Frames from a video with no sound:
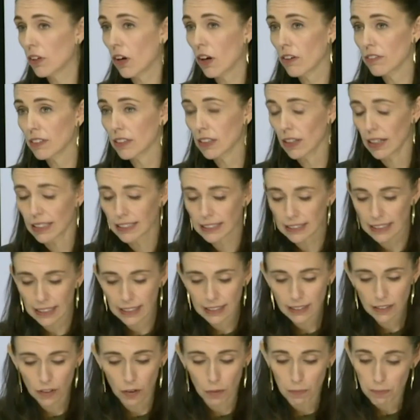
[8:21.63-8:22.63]

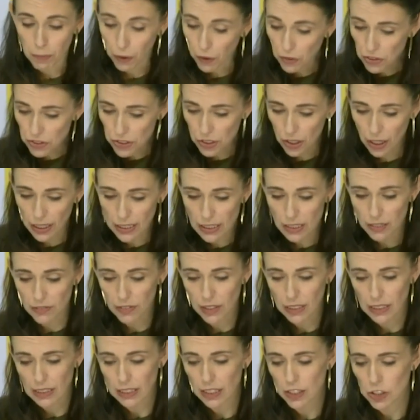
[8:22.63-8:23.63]
COVID-19 on both sides of
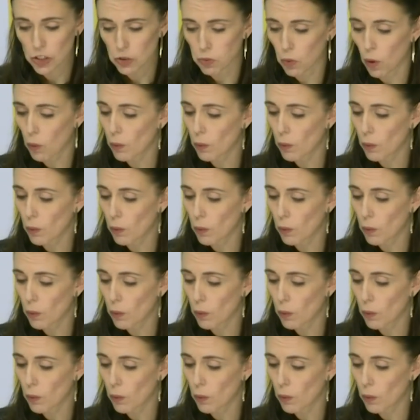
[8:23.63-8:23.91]
the ditch,